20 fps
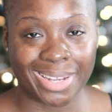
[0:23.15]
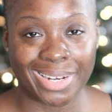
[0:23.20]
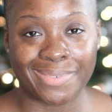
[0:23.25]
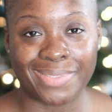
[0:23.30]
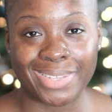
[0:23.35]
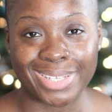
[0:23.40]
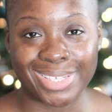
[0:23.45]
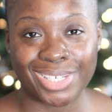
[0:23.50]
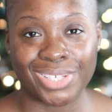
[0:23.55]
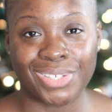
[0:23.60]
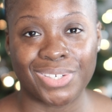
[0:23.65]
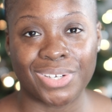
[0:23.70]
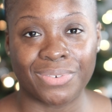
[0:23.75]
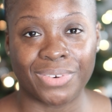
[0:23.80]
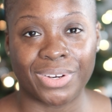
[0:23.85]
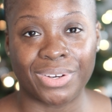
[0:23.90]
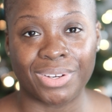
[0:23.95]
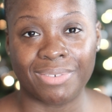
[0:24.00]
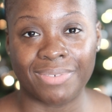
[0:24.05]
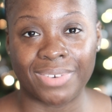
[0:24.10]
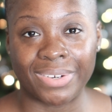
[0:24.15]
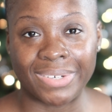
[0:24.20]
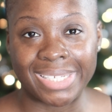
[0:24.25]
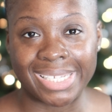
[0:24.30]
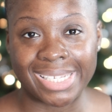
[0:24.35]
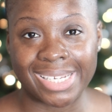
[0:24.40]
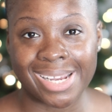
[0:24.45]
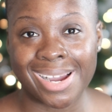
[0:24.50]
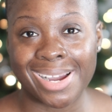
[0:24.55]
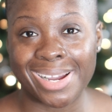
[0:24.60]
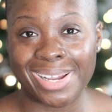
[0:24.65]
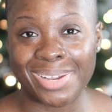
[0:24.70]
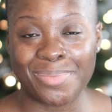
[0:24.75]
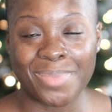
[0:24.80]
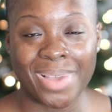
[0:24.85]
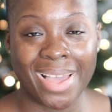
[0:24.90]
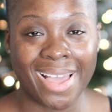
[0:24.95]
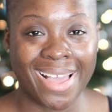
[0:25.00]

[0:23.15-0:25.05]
And if this is your very first time,